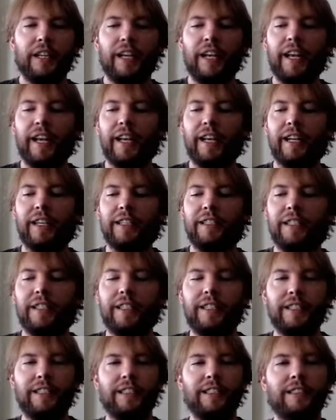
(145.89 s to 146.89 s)
And
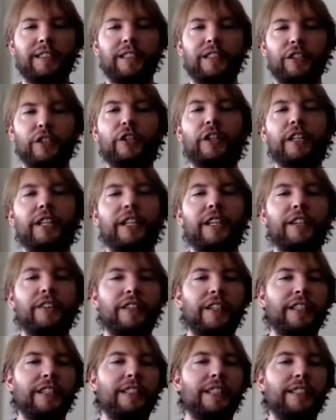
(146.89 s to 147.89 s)
this is, you can think of
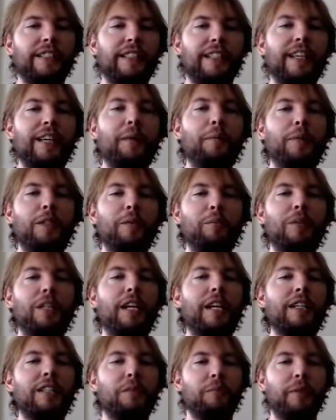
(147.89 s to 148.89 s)
these as the empty
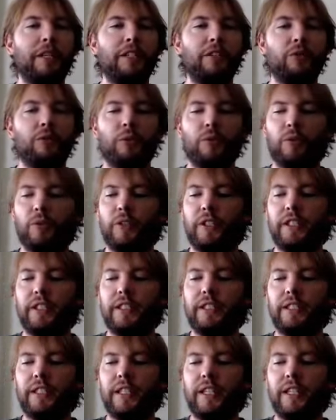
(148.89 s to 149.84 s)
block space rewards.